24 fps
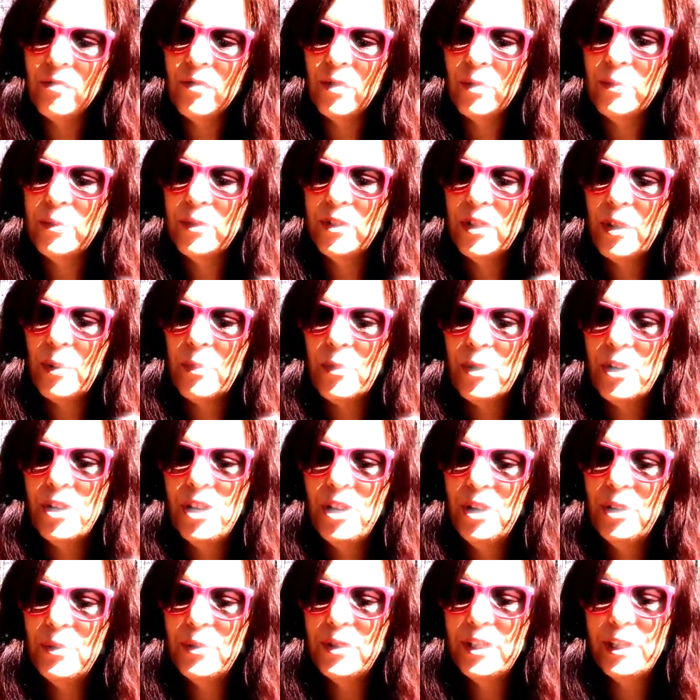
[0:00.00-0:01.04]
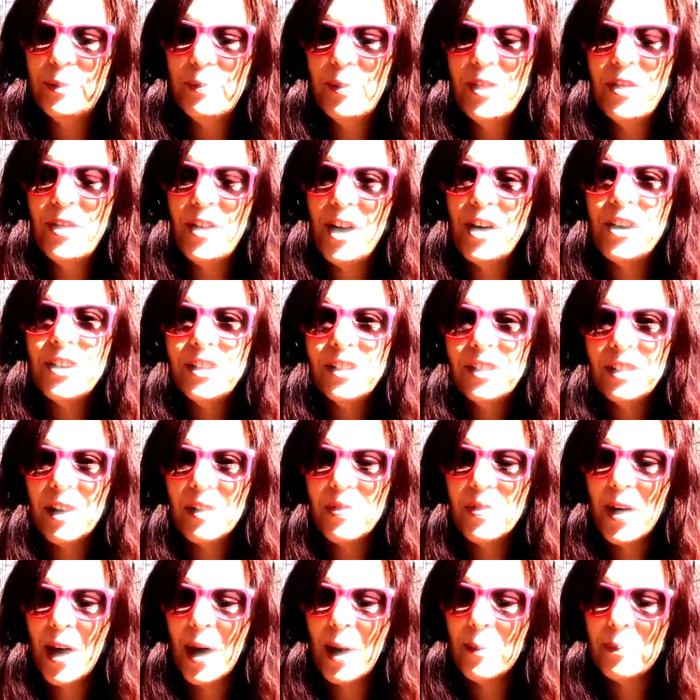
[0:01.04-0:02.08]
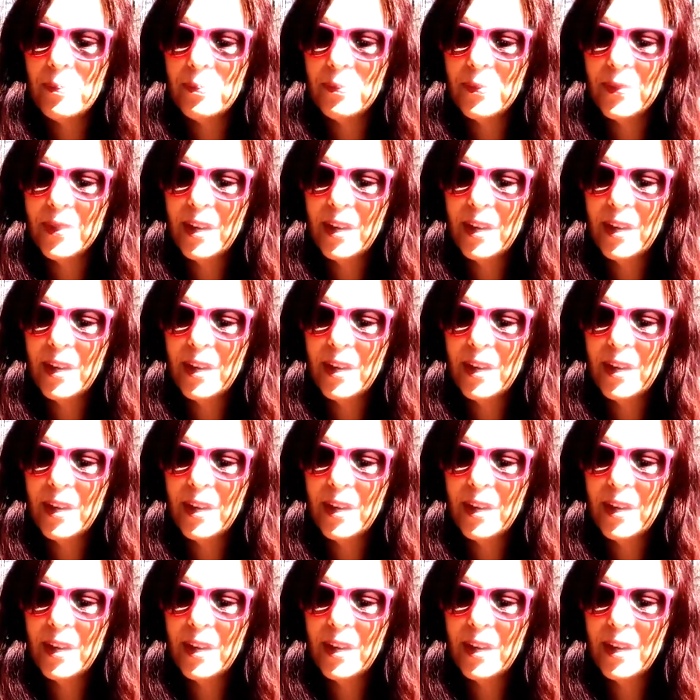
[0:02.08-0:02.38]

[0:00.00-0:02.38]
from someone who has been there and done that.